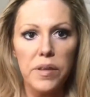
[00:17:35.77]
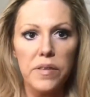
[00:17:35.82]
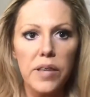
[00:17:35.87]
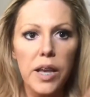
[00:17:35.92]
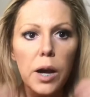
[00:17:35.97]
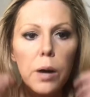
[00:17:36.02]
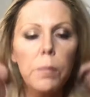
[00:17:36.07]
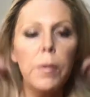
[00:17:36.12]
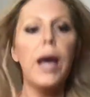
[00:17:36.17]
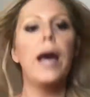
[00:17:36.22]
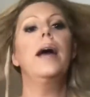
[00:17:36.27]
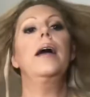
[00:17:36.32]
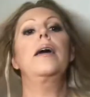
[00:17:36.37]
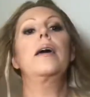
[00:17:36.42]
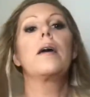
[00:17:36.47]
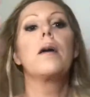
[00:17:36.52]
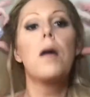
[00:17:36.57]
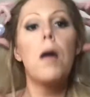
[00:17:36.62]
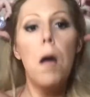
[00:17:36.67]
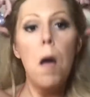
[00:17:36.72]
this hair back
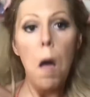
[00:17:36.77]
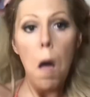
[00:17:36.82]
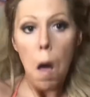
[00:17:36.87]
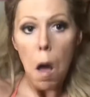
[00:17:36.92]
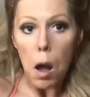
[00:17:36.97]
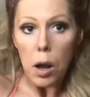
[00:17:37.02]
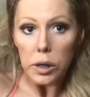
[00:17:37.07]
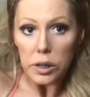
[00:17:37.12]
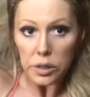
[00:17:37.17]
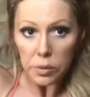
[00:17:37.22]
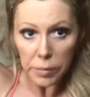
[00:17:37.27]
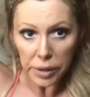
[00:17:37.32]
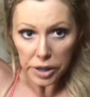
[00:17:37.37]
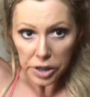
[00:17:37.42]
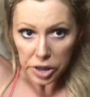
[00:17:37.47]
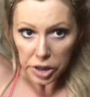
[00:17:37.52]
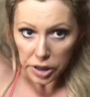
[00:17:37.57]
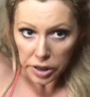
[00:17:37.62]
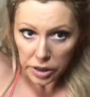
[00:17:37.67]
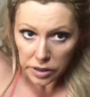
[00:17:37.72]
to make
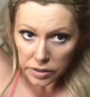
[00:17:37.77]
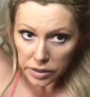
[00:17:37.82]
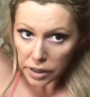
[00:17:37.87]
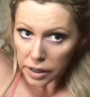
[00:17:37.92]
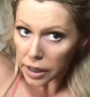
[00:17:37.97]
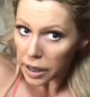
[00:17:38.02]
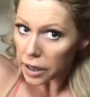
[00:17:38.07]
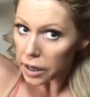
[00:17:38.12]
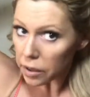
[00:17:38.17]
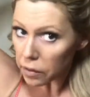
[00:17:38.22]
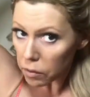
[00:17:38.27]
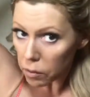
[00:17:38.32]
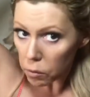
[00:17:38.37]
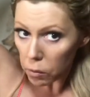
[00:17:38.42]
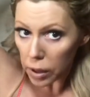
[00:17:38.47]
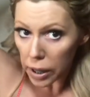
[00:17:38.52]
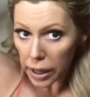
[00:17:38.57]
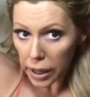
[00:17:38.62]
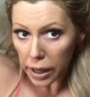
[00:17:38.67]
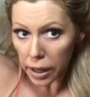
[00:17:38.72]
sure it doesn't get in the
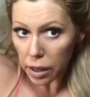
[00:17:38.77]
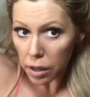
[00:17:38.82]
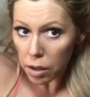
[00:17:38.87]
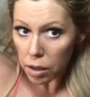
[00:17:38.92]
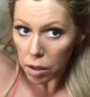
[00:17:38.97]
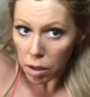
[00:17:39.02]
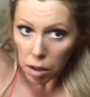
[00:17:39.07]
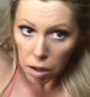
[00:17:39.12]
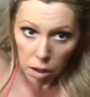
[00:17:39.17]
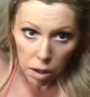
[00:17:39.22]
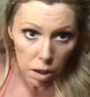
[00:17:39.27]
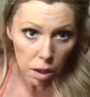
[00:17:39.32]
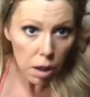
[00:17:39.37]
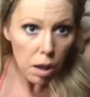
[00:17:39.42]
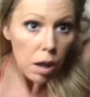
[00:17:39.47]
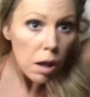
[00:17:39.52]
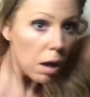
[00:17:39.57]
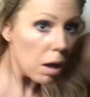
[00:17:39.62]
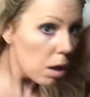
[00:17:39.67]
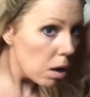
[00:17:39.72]
way
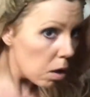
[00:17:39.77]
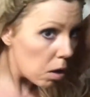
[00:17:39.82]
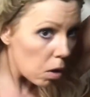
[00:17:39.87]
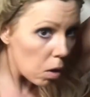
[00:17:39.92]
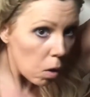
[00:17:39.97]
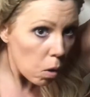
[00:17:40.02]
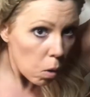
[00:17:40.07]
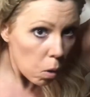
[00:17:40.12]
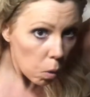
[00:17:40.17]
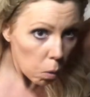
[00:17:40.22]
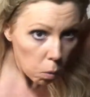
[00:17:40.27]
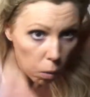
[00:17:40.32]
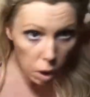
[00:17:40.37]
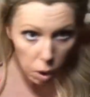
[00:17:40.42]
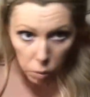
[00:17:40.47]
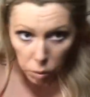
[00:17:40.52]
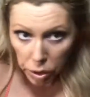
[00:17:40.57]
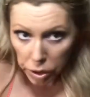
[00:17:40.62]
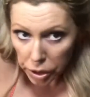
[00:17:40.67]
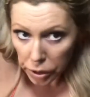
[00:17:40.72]

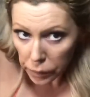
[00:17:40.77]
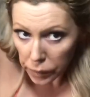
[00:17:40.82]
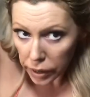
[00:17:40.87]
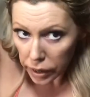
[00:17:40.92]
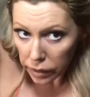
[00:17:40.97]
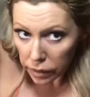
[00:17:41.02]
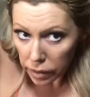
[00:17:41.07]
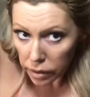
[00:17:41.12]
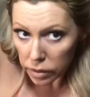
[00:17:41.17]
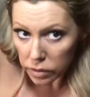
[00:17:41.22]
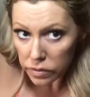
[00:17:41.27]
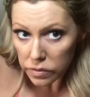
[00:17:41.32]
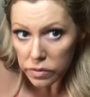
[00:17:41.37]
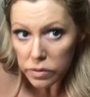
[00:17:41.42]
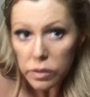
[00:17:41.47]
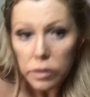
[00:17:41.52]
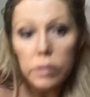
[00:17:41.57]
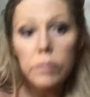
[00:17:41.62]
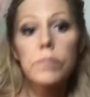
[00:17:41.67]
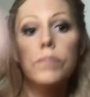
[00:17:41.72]
while we're doing this.